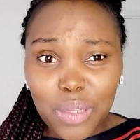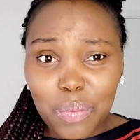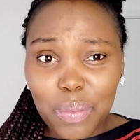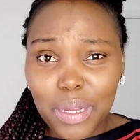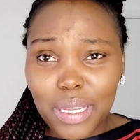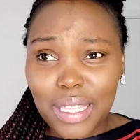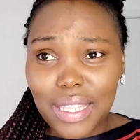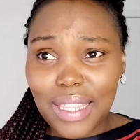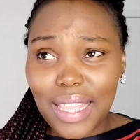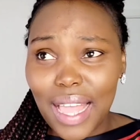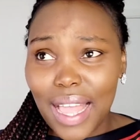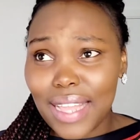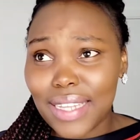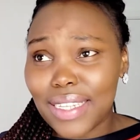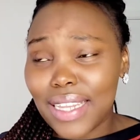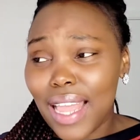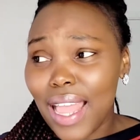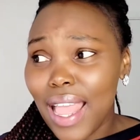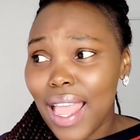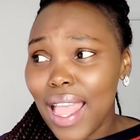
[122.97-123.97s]
passport
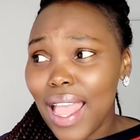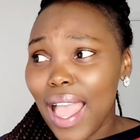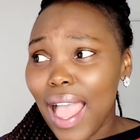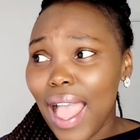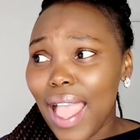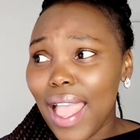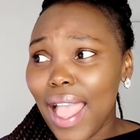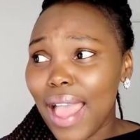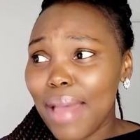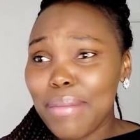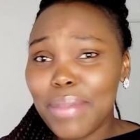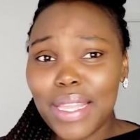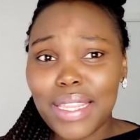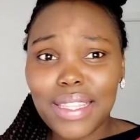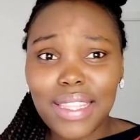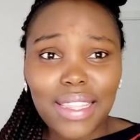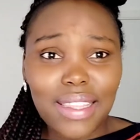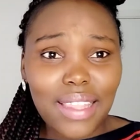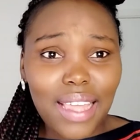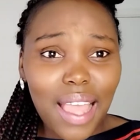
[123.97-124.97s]
that,
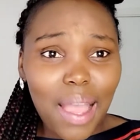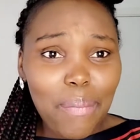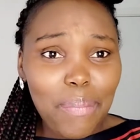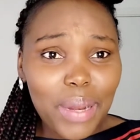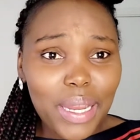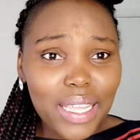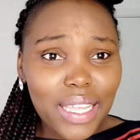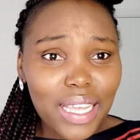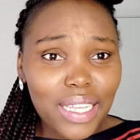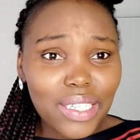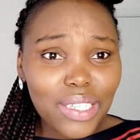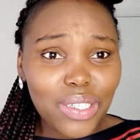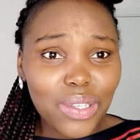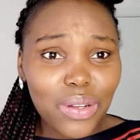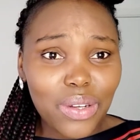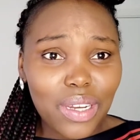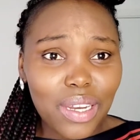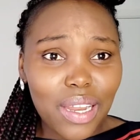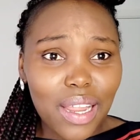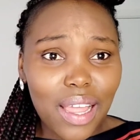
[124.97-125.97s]
the
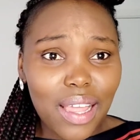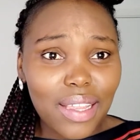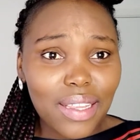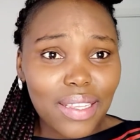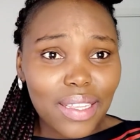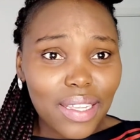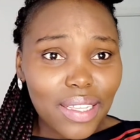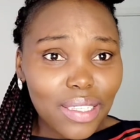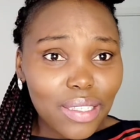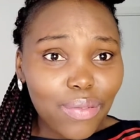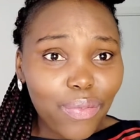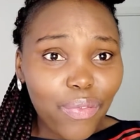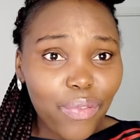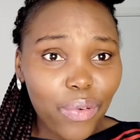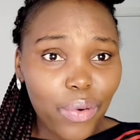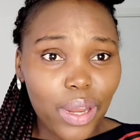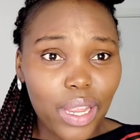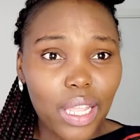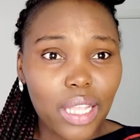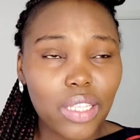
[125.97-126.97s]
application is free?